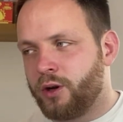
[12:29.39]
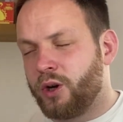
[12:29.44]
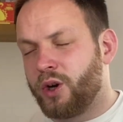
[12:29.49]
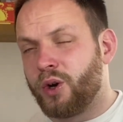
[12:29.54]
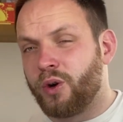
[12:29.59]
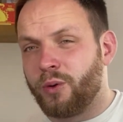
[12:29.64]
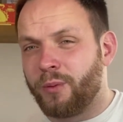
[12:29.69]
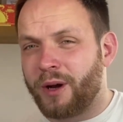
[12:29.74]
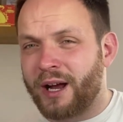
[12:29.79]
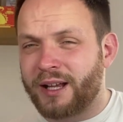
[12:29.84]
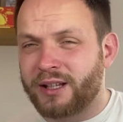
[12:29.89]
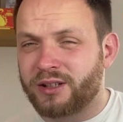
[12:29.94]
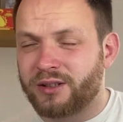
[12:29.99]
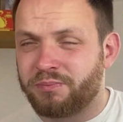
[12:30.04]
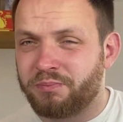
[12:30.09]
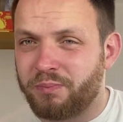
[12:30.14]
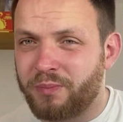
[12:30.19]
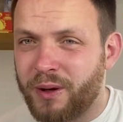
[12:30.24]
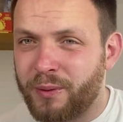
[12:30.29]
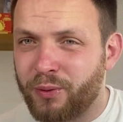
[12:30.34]
Or
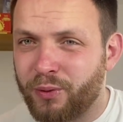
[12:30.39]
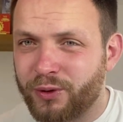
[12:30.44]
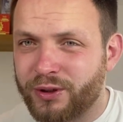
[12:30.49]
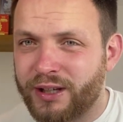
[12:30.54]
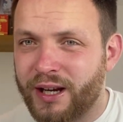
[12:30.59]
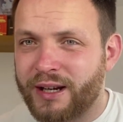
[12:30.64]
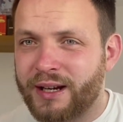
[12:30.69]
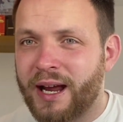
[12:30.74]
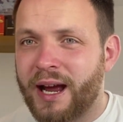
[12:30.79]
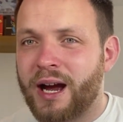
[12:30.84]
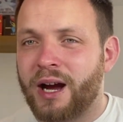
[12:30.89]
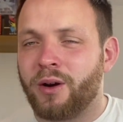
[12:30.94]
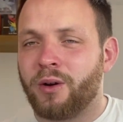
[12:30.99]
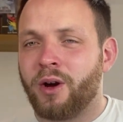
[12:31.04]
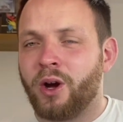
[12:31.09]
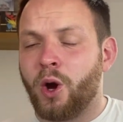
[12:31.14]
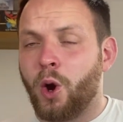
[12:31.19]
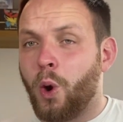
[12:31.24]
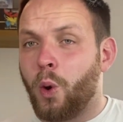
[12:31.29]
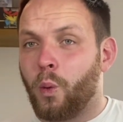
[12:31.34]
as people will say
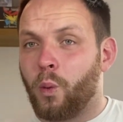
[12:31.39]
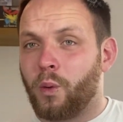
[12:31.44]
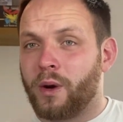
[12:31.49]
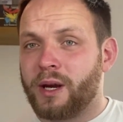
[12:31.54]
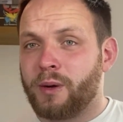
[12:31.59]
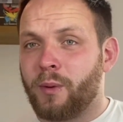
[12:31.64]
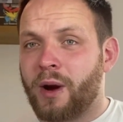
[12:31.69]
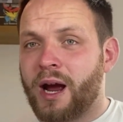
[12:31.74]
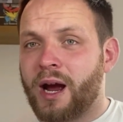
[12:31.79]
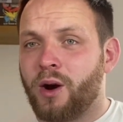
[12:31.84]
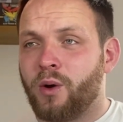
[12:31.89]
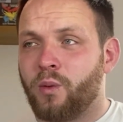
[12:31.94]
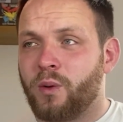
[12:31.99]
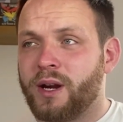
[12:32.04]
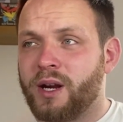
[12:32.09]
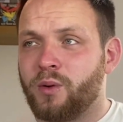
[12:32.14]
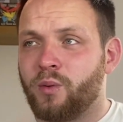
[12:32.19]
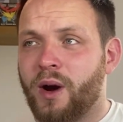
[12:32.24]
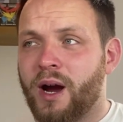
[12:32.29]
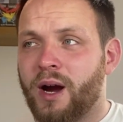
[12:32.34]
now, wee wow,
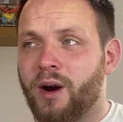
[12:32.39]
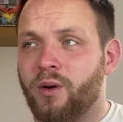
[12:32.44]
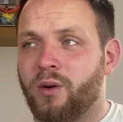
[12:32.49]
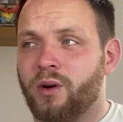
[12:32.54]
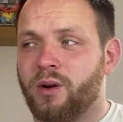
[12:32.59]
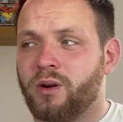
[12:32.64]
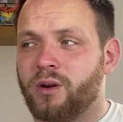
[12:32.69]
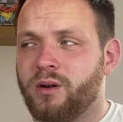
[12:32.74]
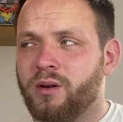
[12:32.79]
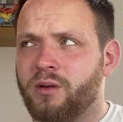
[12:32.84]
wee wow.